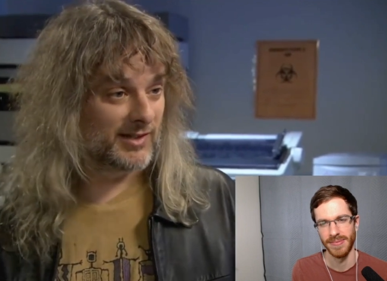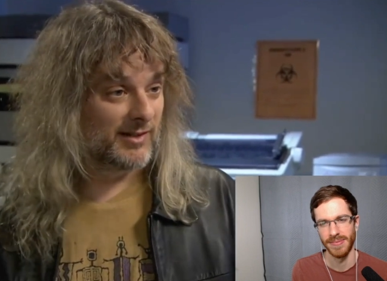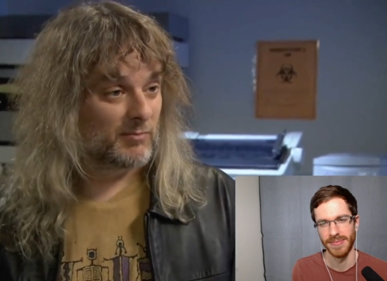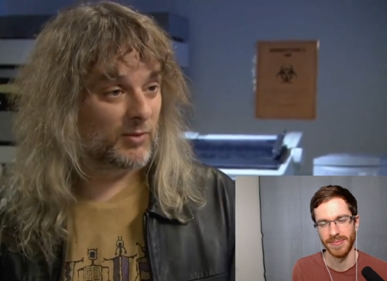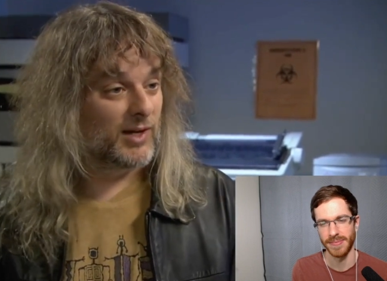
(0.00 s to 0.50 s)
Speaker 1: But
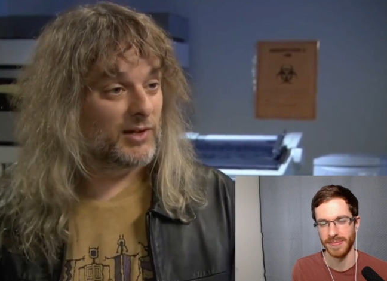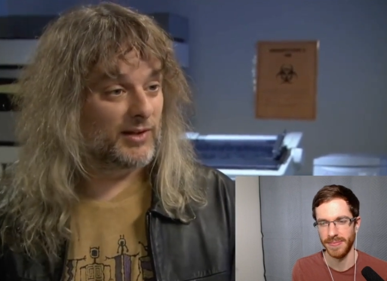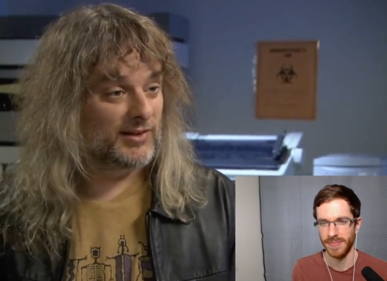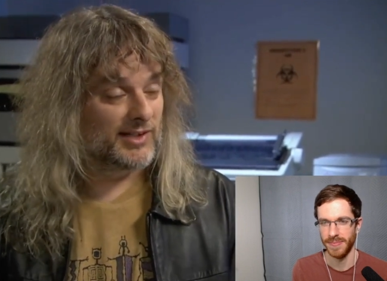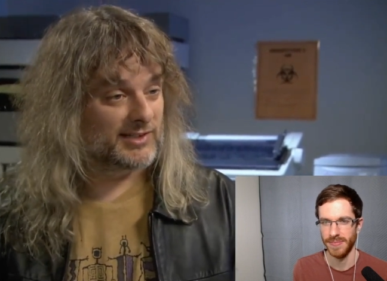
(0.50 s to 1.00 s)
why think
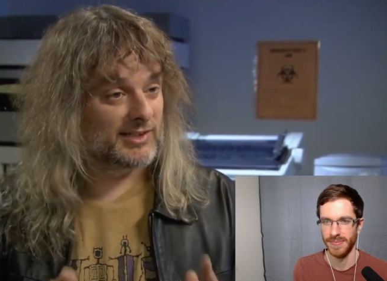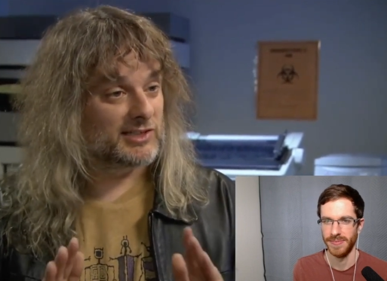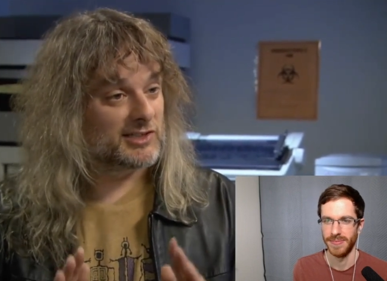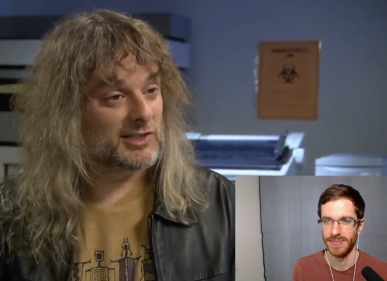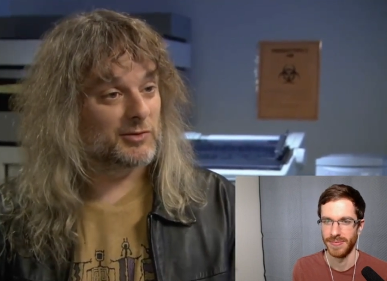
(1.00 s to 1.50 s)
there's a
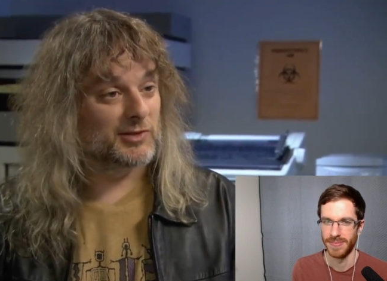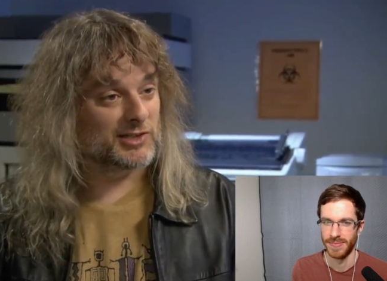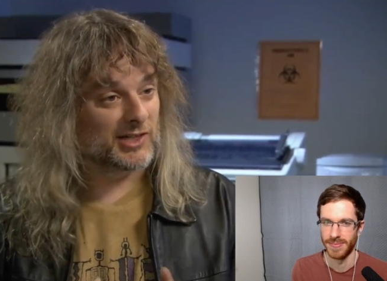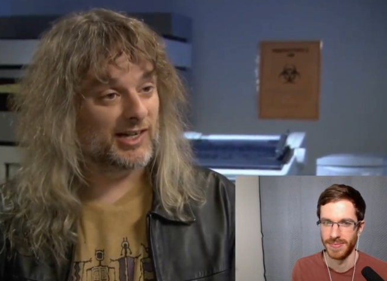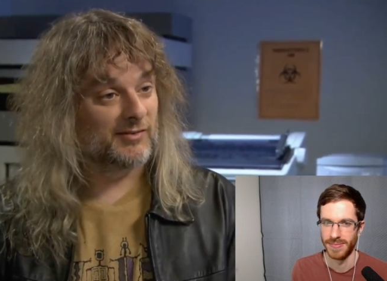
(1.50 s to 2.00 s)
distinguished
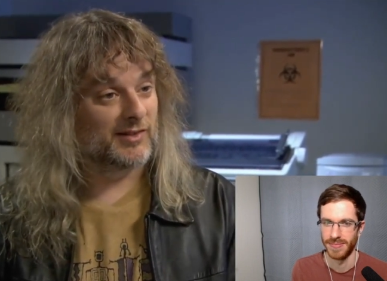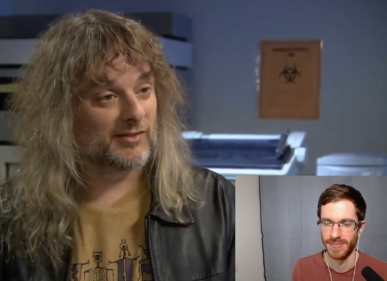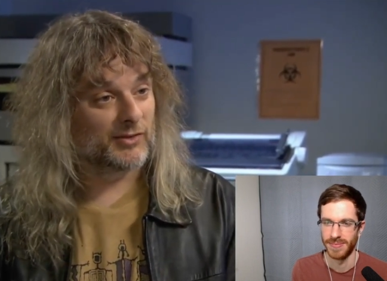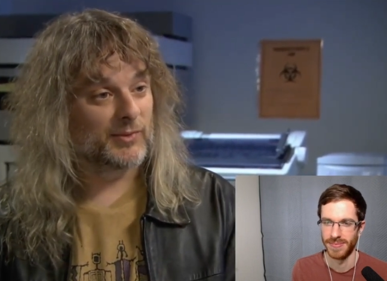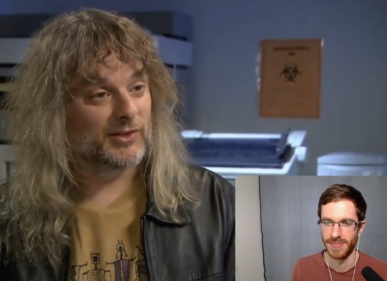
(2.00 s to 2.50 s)
carving of the
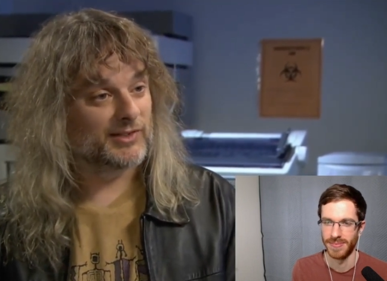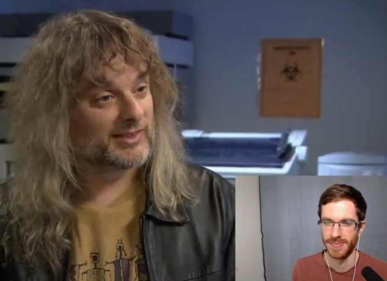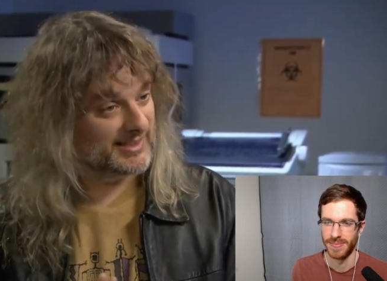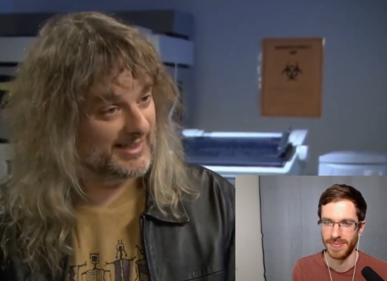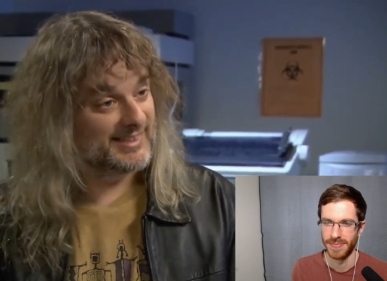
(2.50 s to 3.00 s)
world into
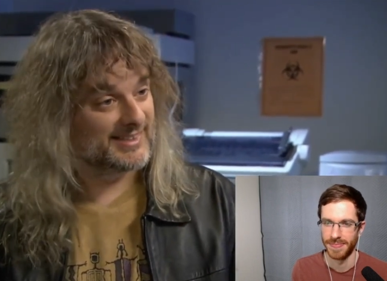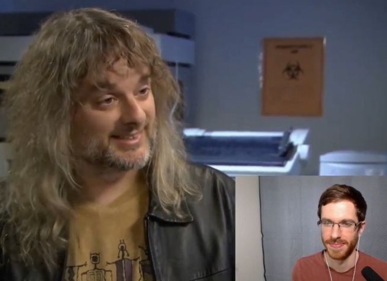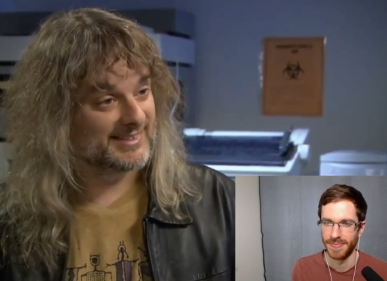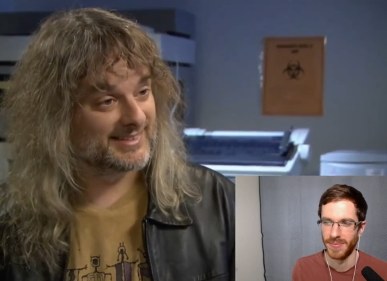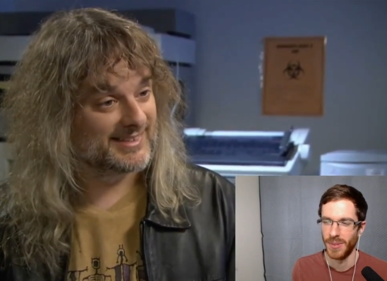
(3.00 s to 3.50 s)

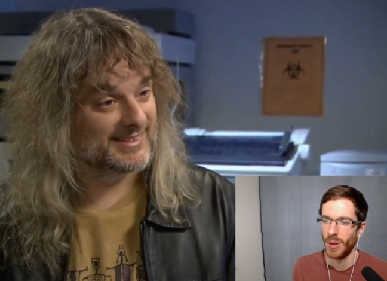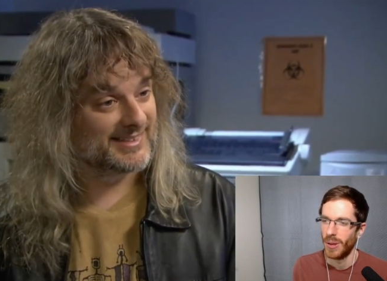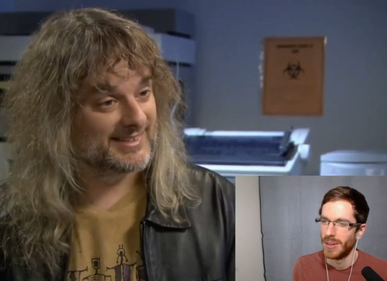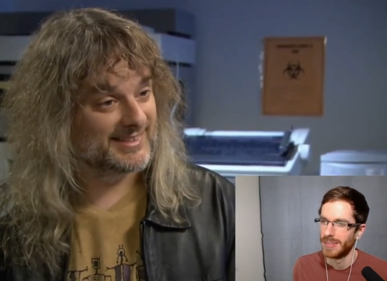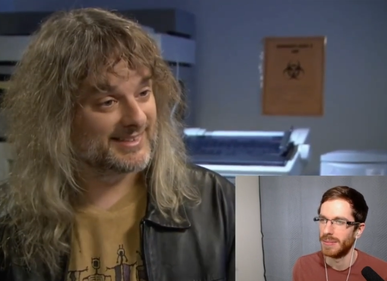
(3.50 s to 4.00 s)
entities?
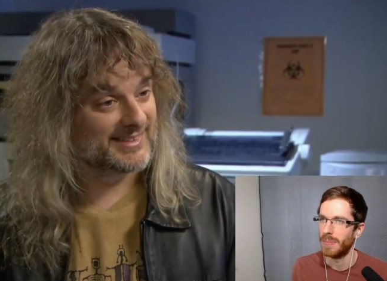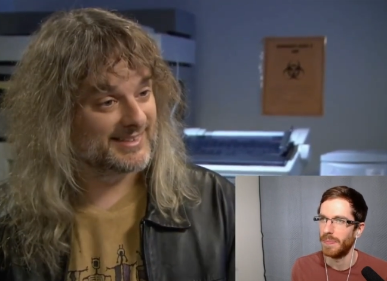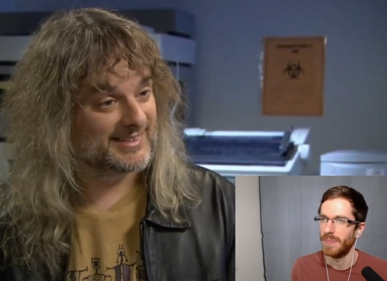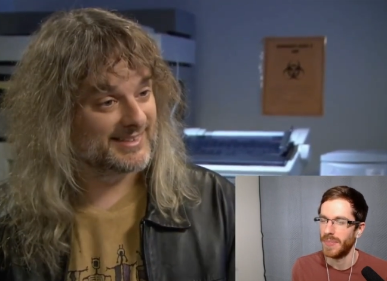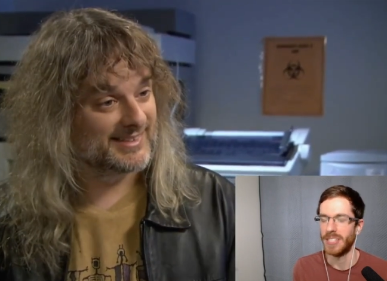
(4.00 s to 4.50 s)

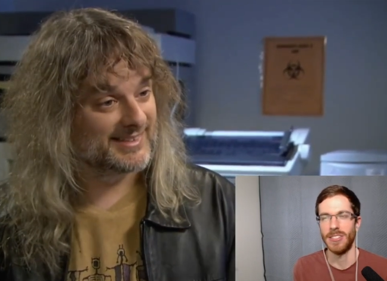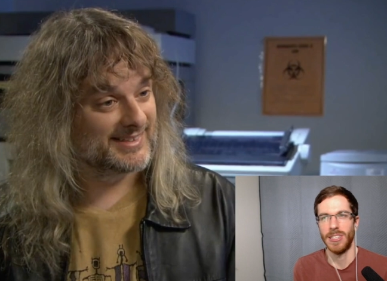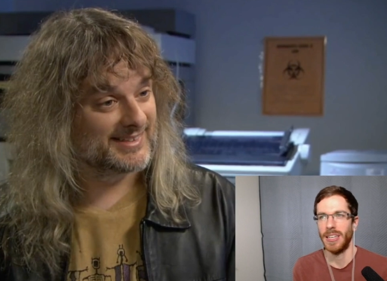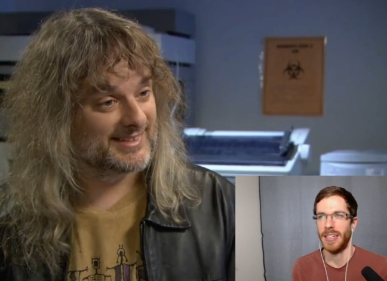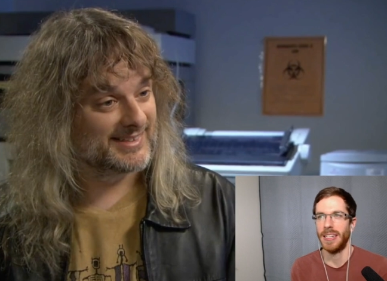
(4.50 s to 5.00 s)
Speaker 2: this is
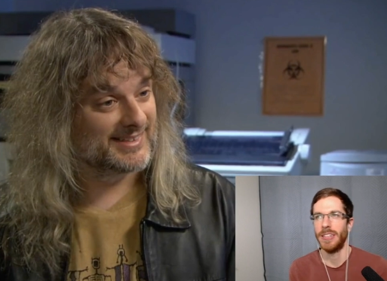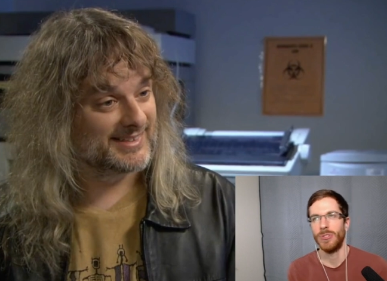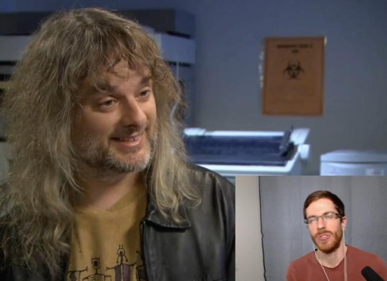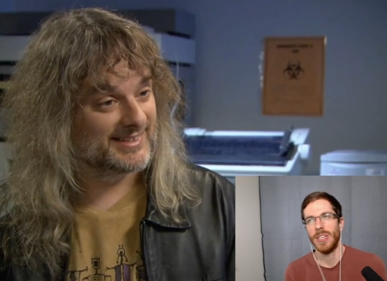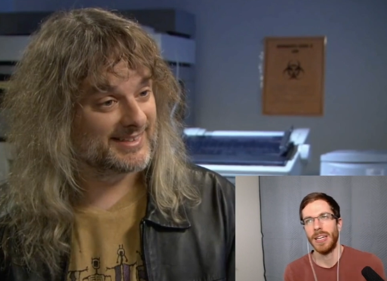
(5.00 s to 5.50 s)
again
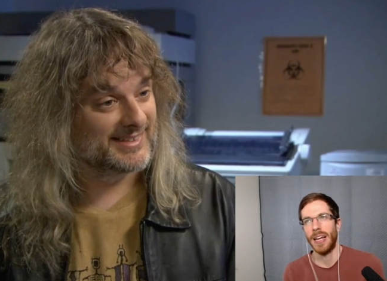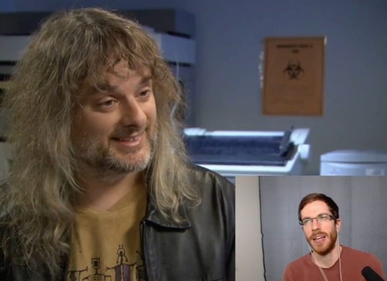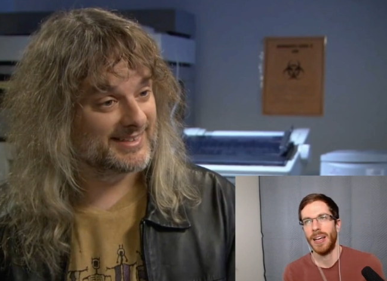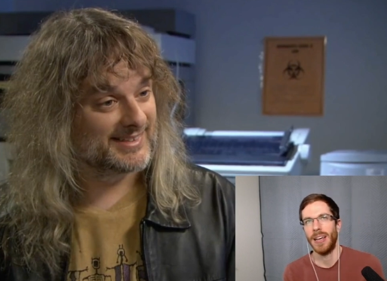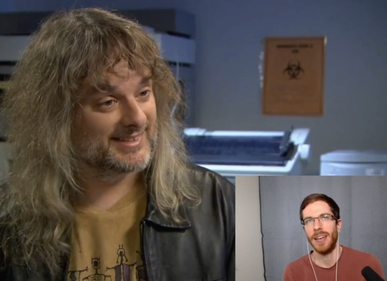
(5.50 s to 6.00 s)
interesting, and I,
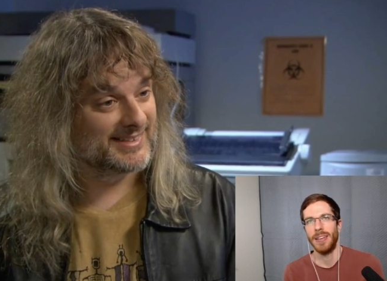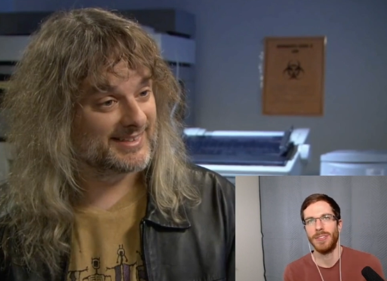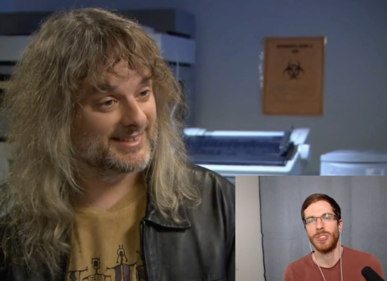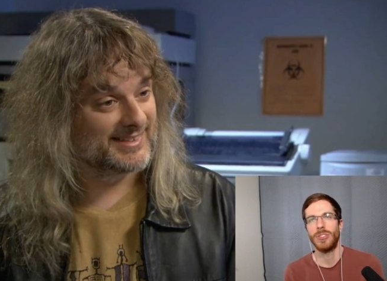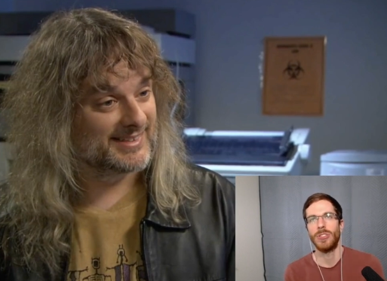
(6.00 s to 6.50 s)
I
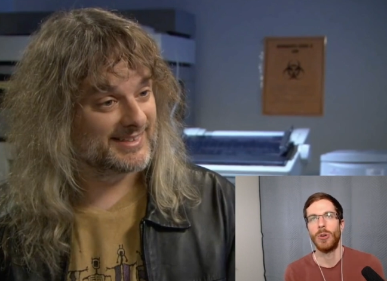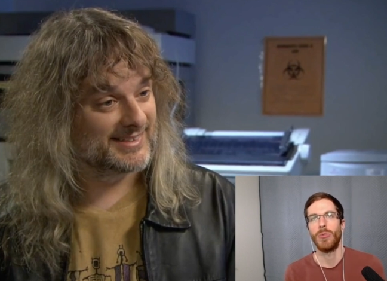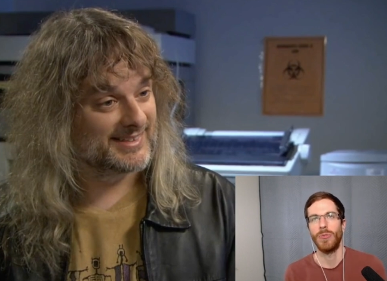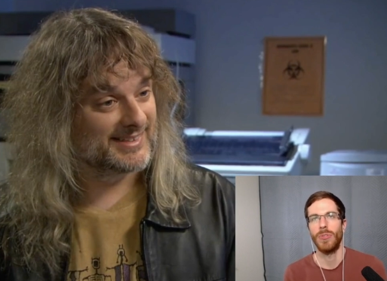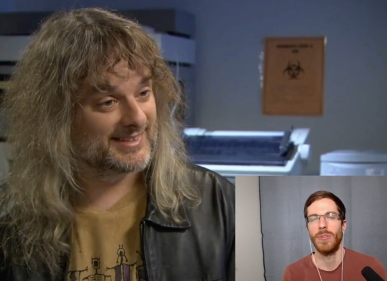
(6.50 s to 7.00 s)
don't
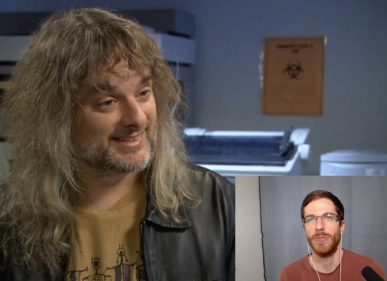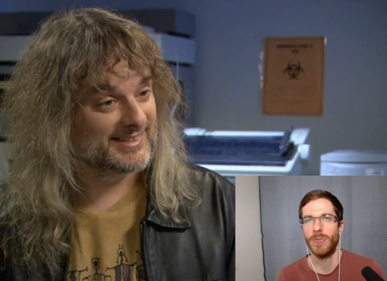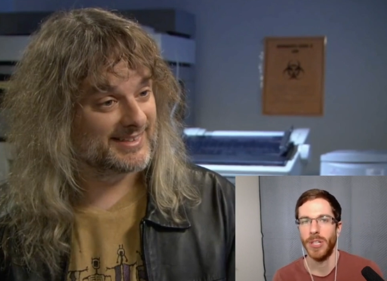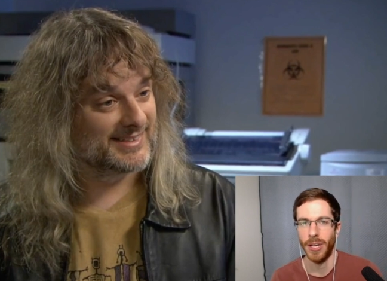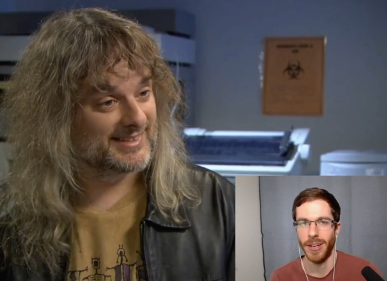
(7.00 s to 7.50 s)

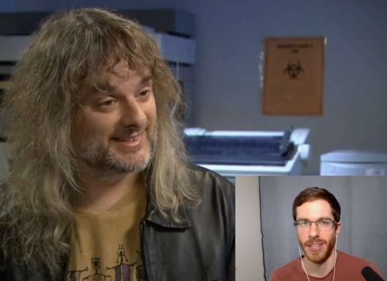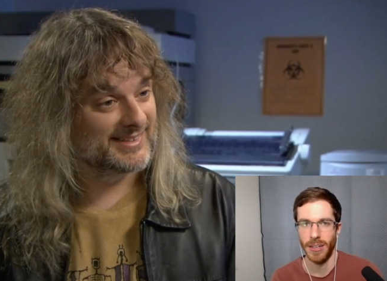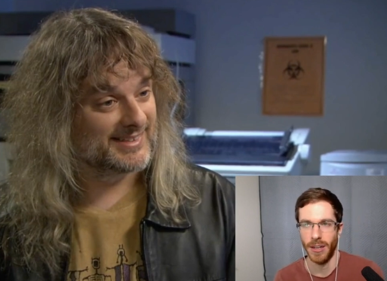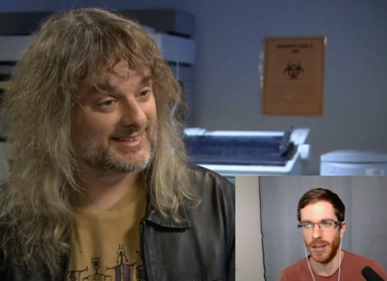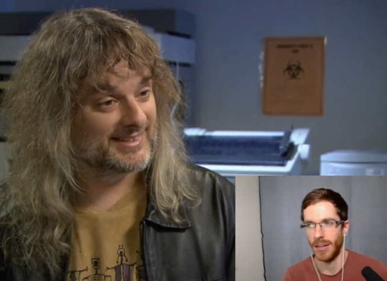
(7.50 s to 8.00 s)
fully I,
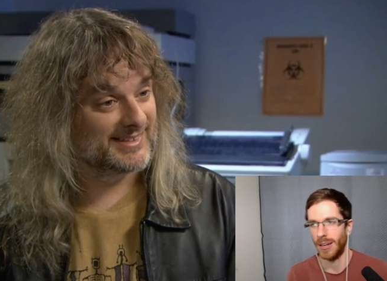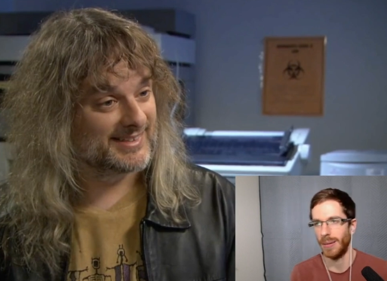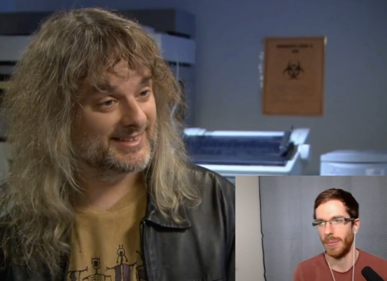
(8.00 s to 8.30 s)
um,